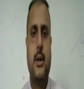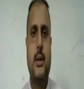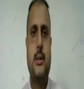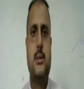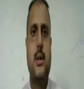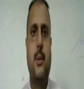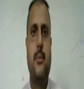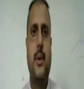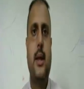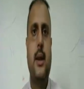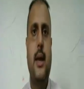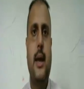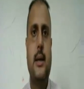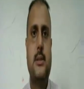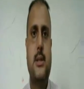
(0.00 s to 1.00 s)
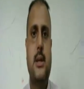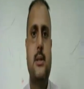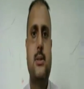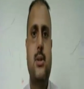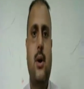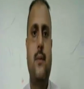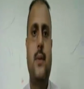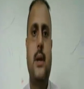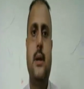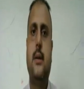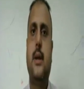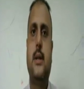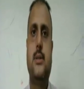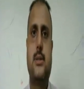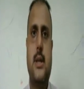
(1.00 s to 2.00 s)
is the main essence of the
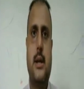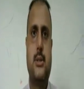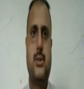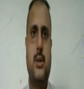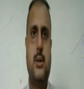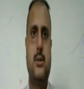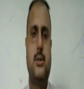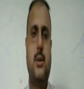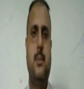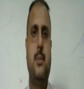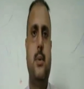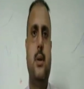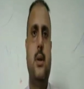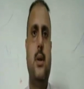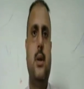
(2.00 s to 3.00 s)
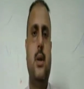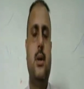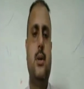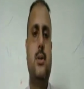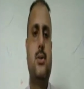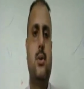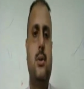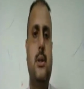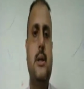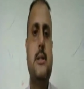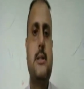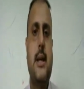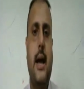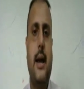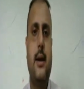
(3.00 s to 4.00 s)
intense nationalism. So this
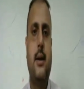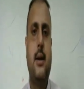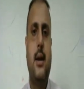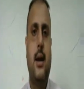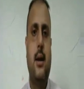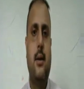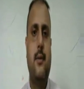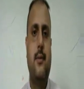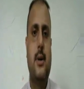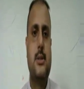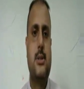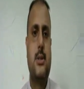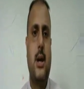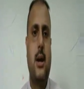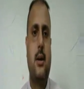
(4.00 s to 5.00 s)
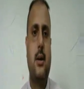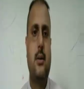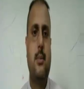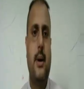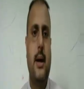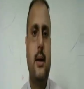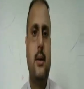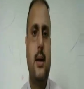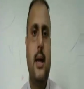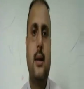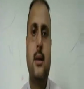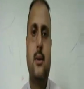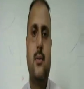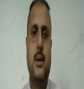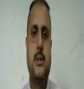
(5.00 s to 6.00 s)
idea was started by, and
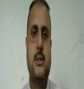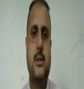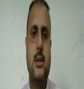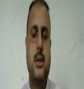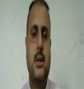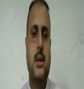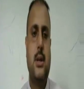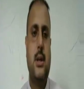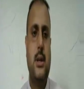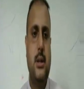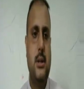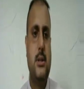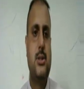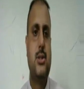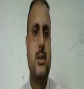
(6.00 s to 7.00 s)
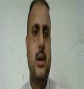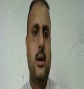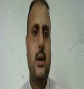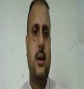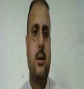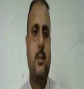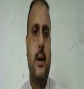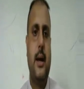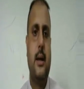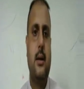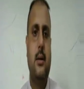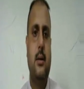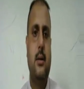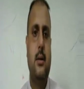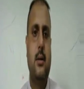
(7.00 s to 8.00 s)
it was initiated
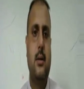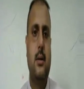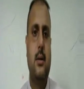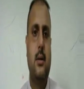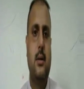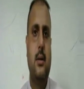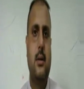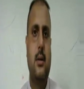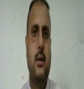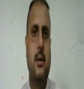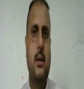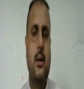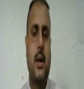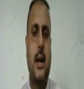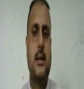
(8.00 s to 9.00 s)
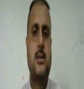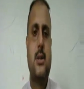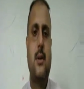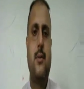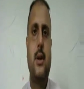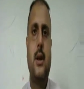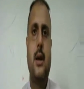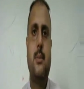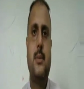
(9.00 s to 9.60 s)
by, Kaiser Wilhelm